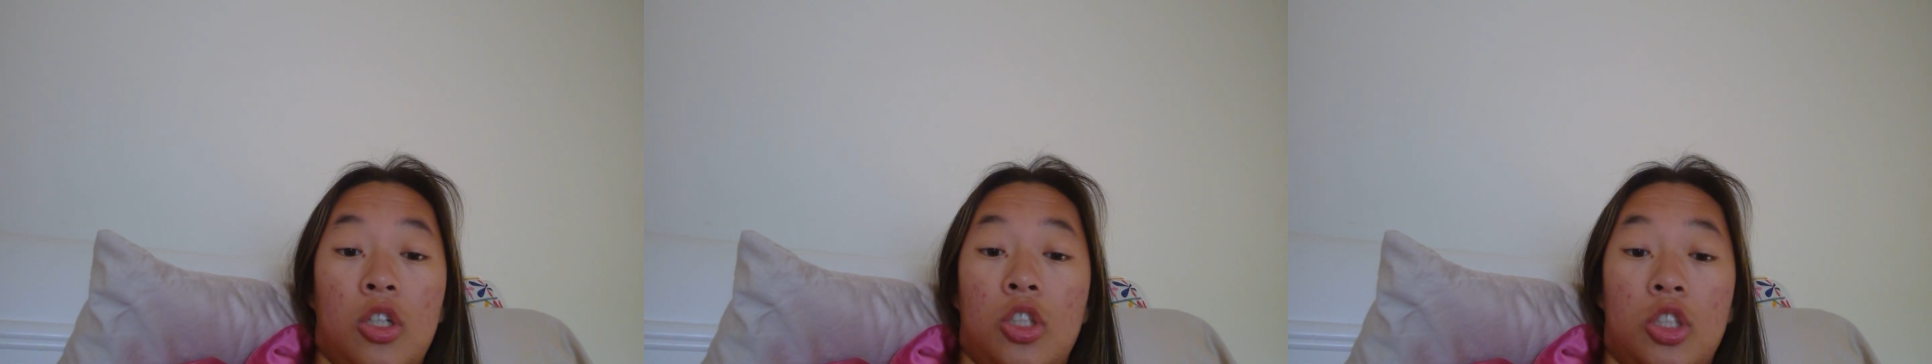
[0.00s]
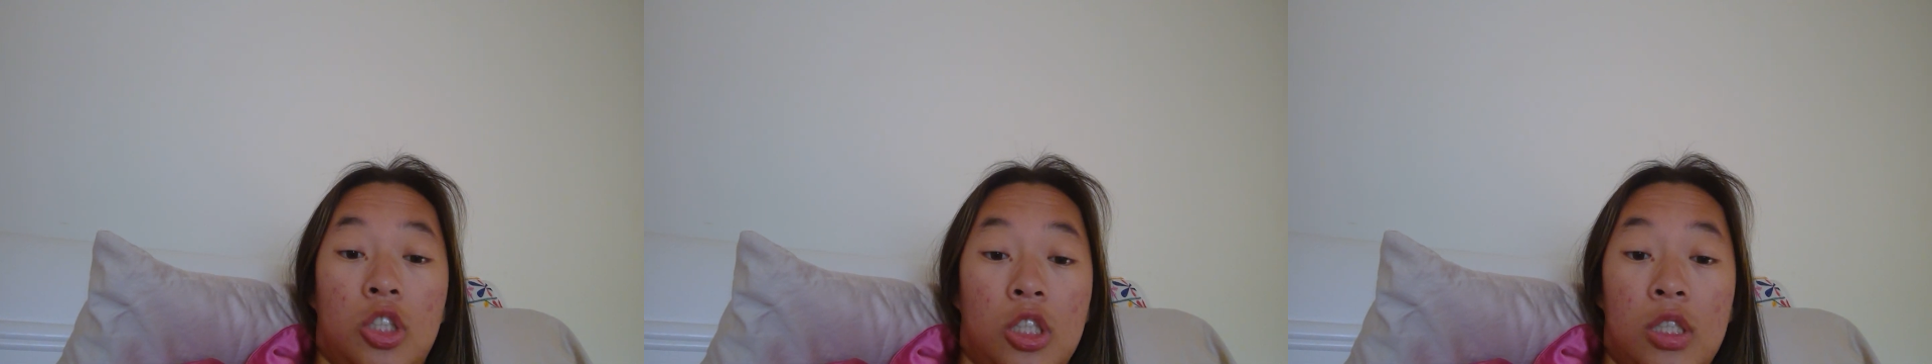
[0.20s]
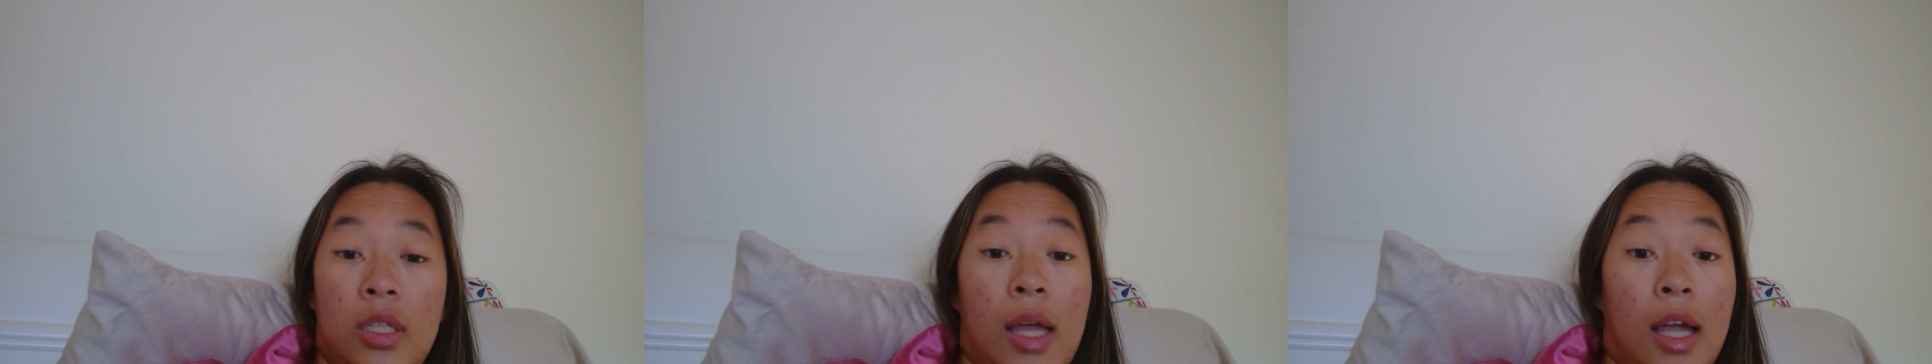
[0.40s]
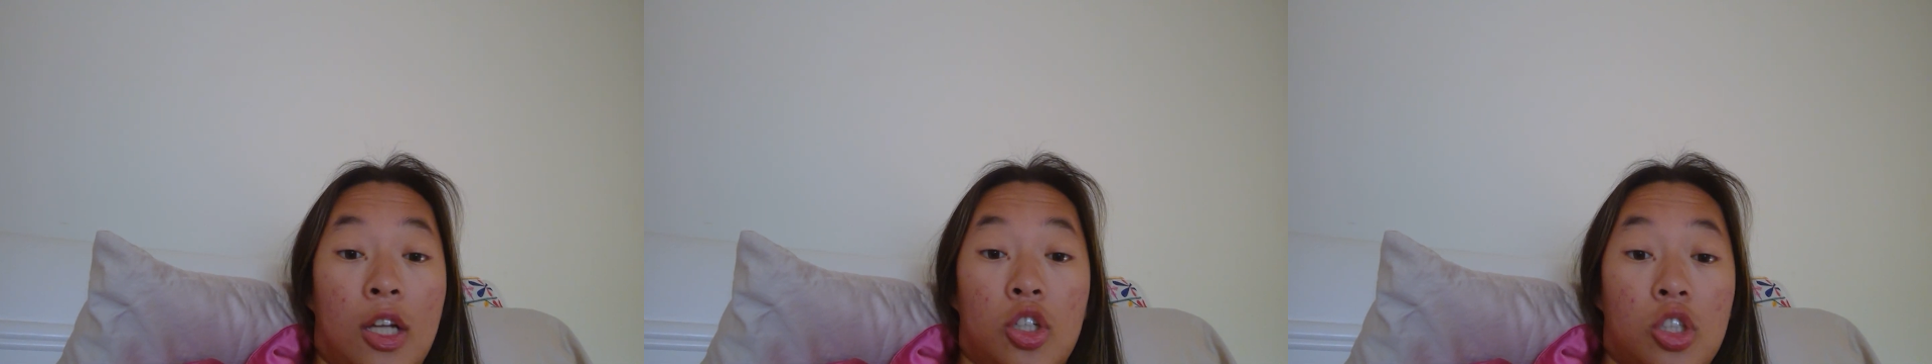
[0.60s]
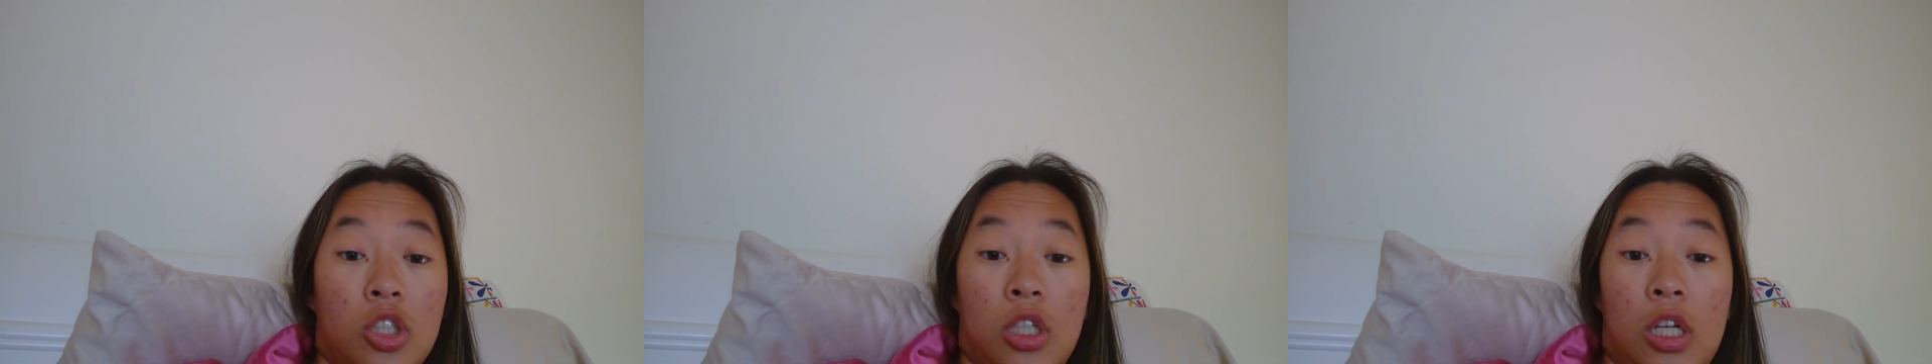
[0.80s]
she's
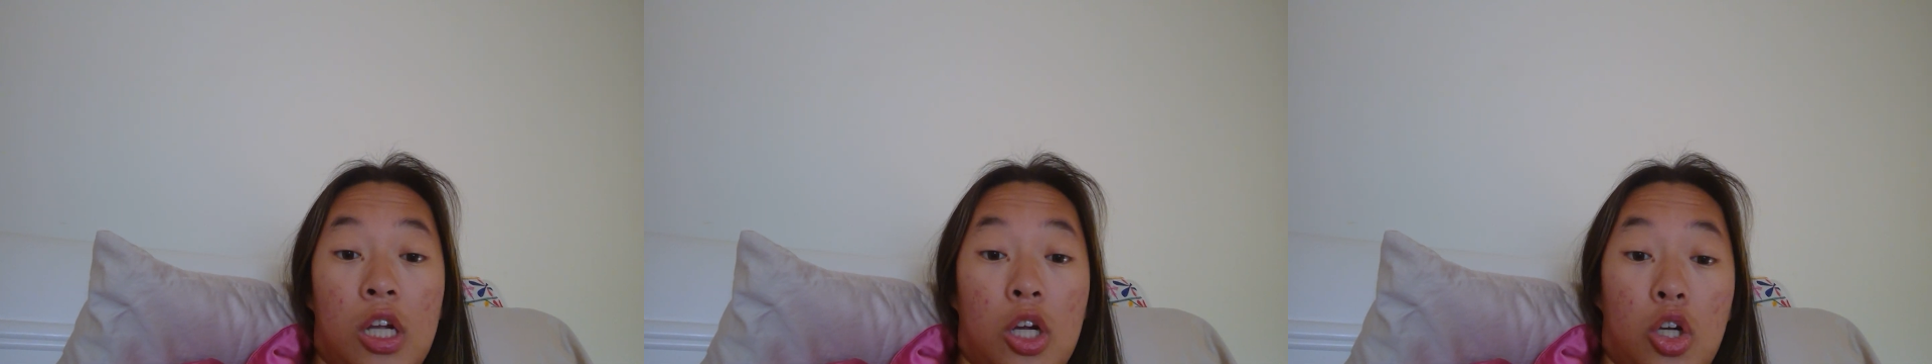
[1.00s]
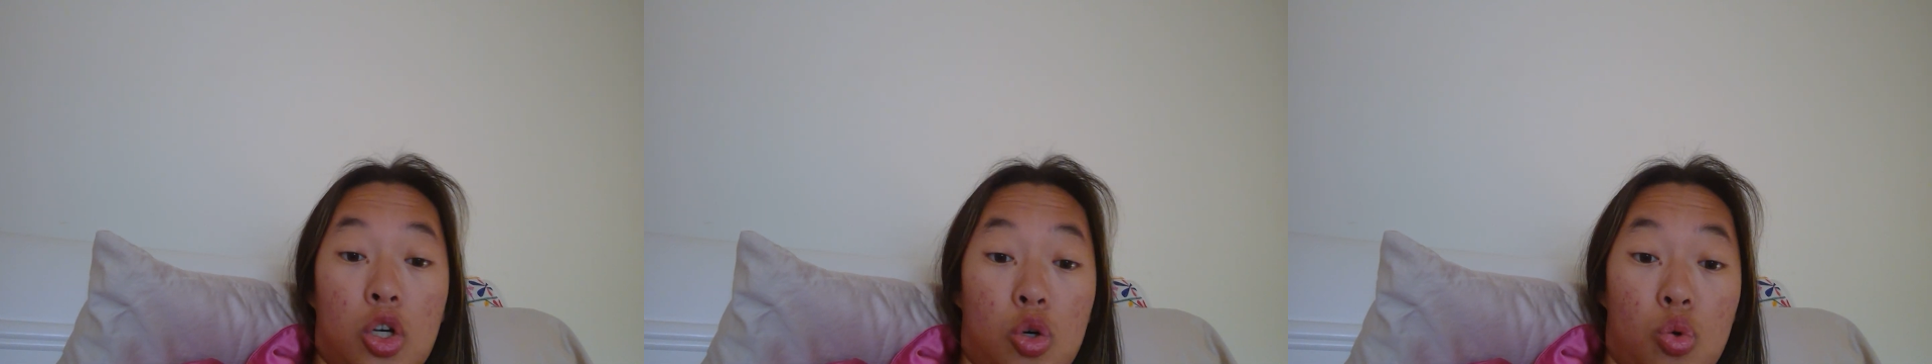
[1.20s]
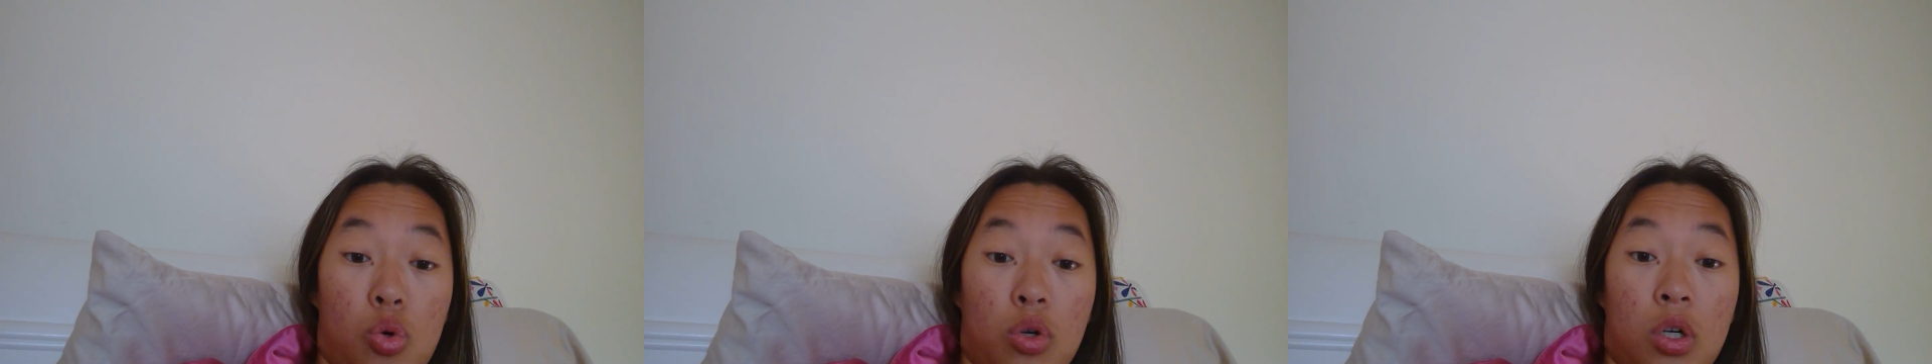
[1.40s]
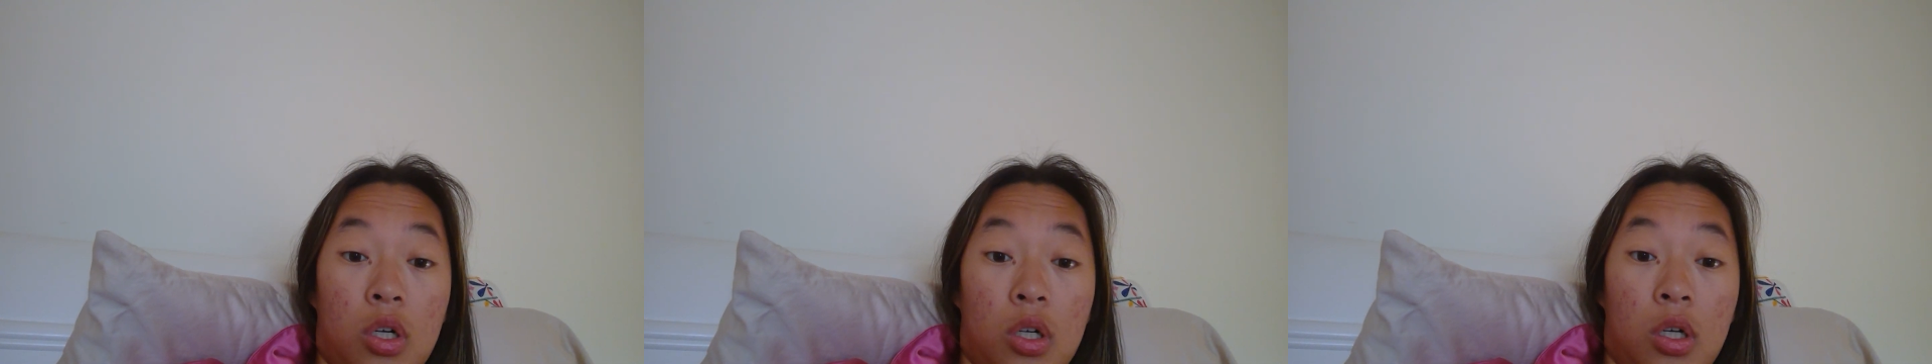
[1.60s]
actually a kook.